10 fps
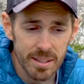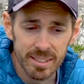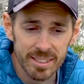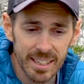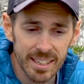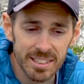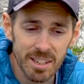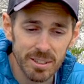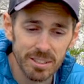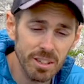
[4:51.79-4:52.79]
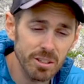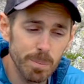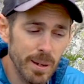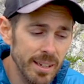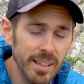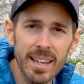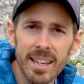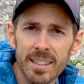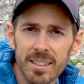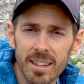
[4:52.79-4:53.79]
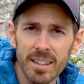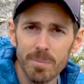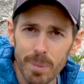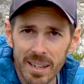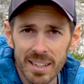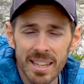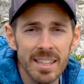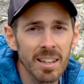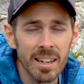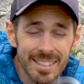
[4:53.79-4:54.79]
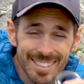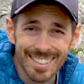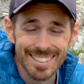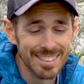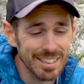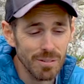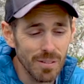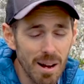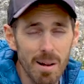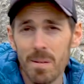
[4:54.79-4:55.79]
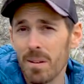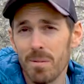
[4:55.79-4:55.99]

This thing is no excuse. Bang, in, done. Bang, in, done. It does itself up.